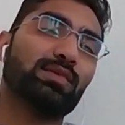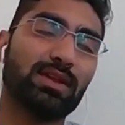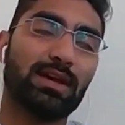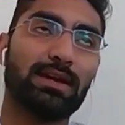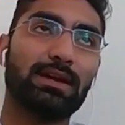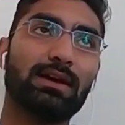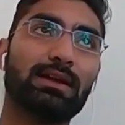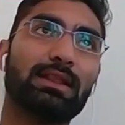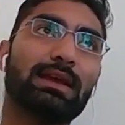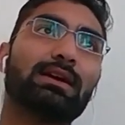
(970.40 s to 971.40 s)
said,
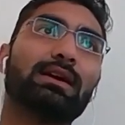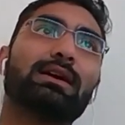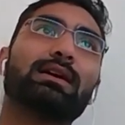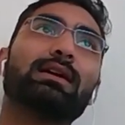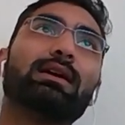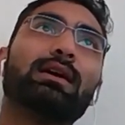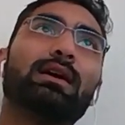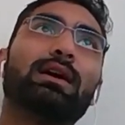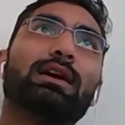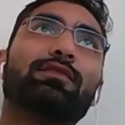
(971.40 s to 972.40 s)
like
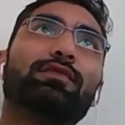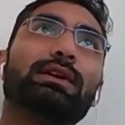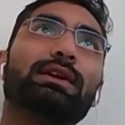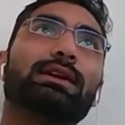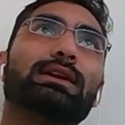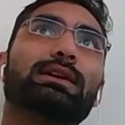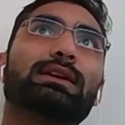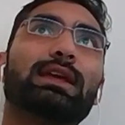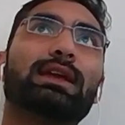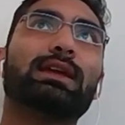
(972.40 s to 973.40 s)
if we
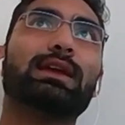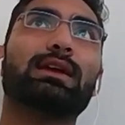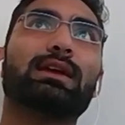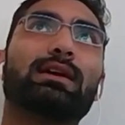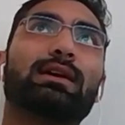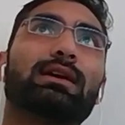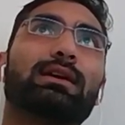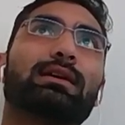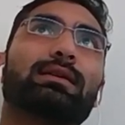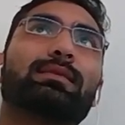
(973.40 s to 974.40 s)
take
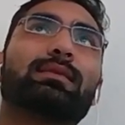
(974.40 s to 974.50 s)
a